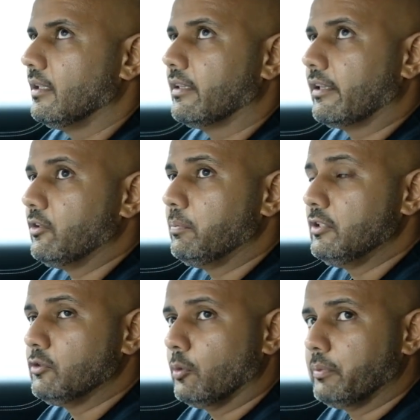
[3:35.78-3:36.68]
Can you
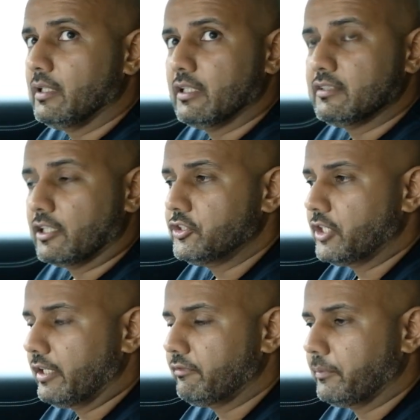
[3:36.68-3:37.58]
please open the
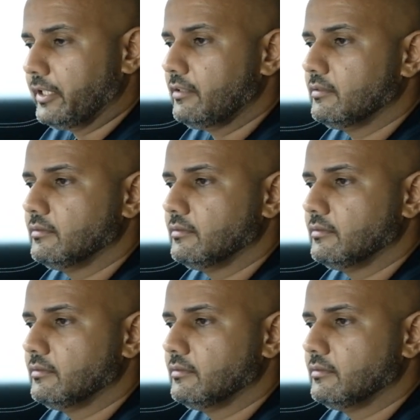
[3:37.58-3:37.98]
sunshade for me?